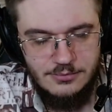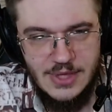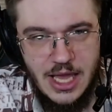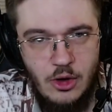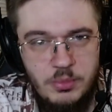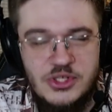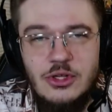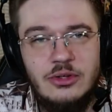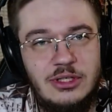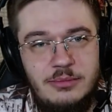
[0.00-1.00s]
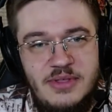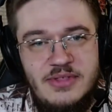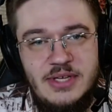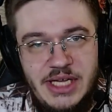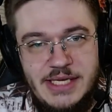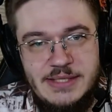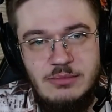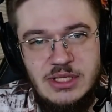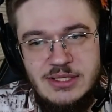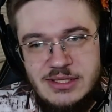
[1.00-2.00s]
I hope it's not gonna be the case,
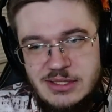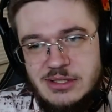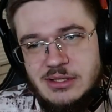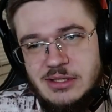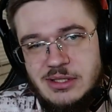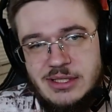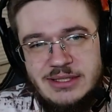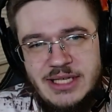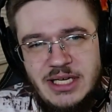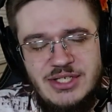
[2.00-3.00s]
but I